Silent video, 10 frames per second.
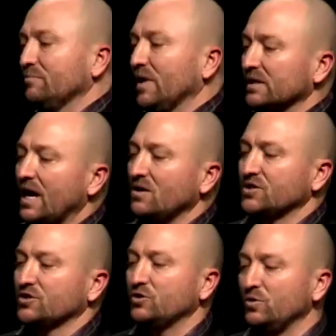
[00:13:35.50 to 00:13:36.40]
allows us
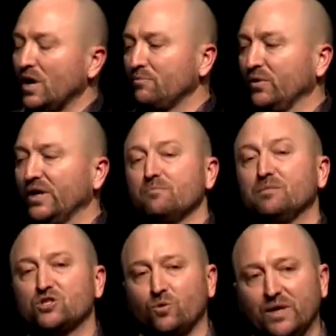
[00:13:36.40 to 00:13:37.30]
to operate in
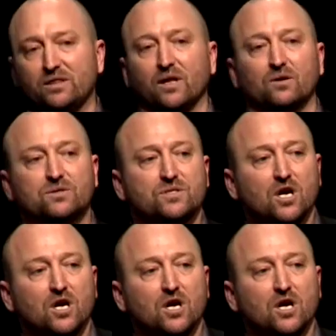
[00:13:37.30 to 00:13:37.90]
between those.